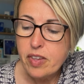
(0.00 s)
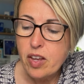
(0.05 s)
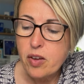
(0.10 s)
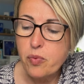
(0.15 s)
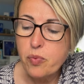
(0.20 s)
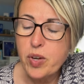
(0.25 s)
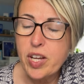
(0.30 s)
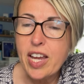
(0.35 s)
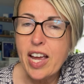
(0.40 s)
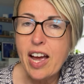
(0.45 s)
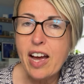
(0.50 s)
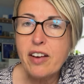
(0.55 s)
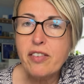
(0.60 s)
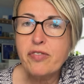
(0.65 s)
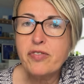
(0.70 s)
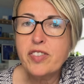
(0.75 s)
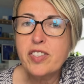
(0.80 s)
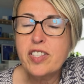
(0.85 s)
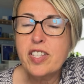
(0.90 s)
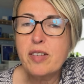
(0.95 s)
we
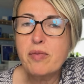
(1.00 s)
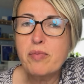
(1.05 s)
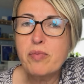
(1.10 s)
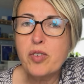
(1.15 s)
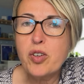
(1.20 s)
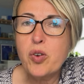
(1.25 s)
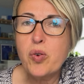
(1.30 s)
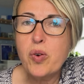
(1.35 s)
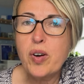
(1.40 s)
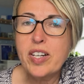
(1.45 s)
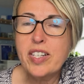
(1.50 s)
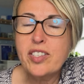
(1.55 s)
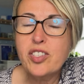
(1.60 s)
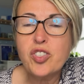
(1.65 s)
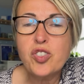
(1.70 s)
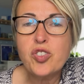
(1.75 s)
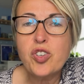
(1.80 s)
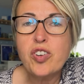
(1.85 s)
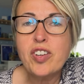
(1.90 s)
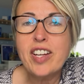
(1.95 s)
have some quite
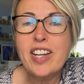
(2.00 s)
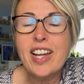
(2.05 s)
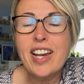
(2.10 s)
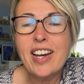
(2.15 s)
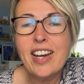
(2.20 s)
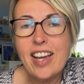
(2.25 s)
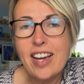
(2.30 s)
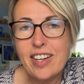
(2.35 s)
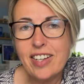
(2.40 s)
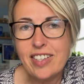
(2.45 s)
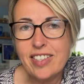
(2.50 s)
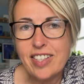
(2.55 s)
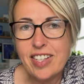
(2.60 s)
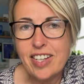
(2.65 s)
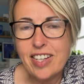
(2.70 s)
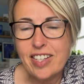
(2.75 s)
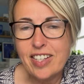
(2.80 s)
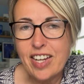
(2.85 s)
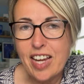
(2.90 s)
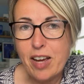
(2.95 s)
strong
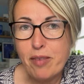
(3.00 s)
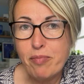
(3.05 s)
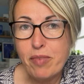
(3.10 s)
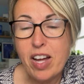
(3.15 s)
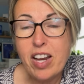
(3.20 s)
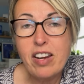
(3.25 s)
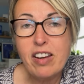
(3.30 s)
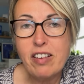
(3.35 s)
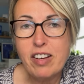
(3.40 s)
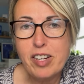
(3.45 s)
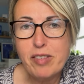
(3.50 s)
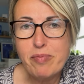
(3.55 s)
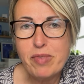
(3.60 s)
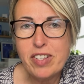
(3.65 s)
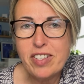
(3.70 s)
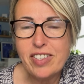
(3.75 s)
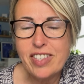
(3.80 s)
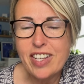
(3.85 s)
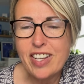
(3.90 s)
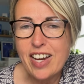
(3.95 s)
galactic um,
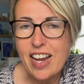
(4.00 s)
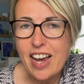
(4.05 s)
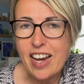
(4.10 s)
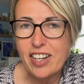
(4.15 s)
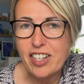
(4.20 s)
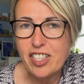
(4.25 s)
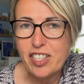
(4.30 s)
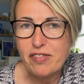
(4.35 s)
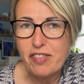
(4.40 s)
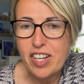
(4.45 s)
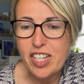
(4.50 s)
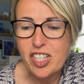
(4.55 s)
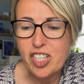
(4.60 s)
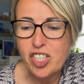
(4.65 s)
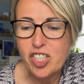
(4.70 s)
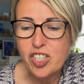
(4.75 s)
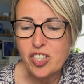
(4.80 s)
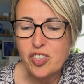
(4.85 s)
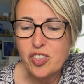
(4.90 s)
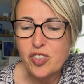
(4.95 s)
alignments and
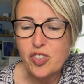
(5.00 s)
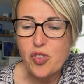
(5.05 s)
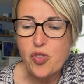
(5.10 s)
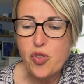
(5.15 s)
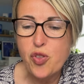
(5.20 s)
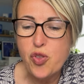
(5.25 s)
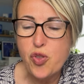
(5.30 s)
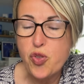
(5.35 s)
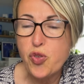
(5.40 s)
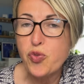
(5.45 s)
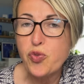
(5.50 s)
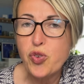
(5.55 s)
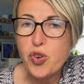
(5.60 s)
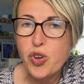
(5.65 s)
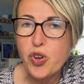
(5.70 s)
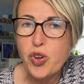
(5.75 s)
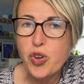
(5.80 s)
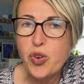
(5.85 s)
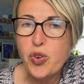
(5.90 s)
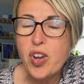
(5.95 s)
activations
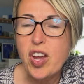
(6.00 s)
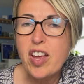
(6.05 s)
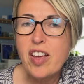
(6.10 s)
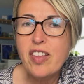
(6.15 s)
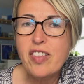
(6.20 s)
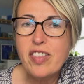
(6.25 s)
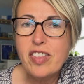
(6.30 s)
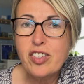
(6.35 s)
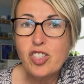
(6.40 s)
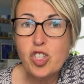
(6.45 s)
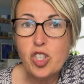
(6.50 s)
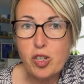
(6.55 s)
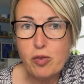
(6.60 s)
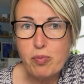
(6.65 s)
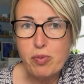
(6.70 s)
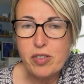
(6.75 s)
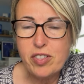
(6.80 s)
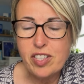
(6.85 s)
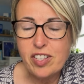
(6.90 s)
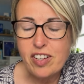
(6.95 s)
through
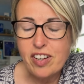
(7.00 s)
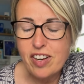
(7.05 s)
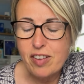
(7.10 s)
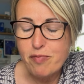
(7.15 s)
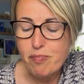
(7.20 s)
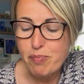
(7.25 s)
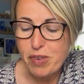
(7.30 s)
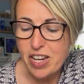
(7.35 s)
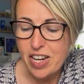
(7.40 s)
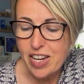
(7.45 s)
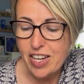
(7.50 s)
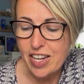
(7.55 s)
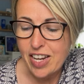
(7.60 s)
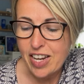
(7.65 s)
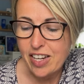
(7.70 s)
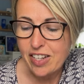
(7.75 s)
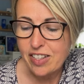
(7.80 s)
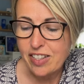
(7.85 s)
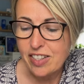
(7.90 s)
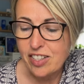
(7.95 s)
Jupiter being
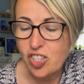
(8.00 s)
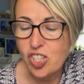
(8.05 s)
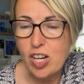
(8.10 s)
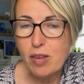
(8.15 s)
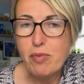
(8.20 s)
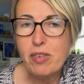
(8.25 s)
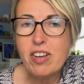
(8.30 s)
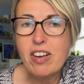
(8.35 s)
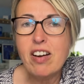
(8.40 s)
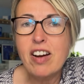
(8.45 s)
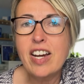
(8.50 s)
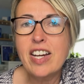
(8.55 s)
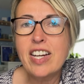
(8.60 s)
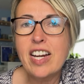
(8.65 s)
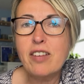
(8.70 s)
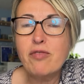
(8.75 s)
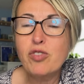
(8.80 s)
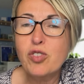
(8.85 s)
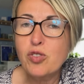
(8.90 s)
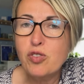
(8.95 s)
in Gemini.
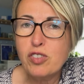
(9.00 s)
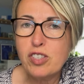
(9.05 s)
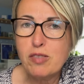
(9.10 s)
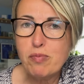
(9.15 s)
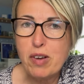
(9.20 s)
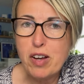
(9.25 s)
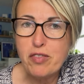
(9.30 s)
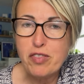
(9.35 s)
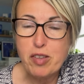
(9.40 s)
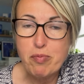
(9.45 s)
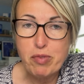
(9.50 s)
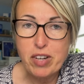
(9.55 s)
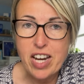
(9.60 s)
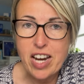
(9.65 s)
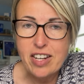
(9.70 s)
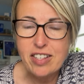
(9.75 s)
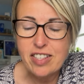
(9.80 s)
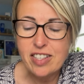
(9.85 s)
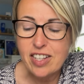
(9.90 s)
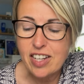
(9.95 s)
I've talked about the
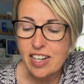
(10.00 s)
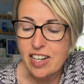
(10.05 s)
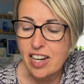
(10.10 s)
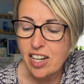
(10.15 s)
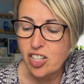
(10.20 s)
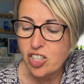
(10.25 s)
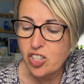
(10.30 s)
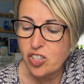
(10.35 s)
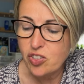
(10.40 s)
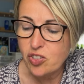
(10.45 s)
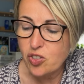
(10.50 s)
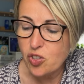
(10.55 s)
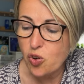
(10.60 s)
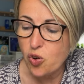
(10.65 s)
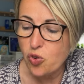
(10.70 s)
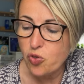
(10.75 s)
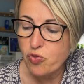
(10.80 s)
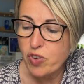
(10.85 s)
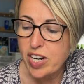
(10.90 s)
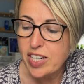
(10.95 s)
Pleiadian connections
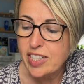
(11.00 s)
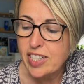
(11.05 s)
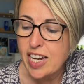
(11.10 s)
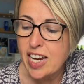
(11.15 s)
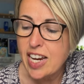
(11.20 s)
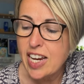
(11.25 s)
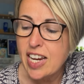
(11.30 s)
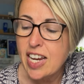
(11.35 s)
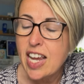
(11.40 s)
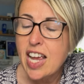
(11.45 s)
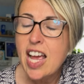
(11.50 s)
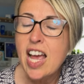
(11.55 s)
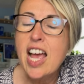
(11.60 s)
already,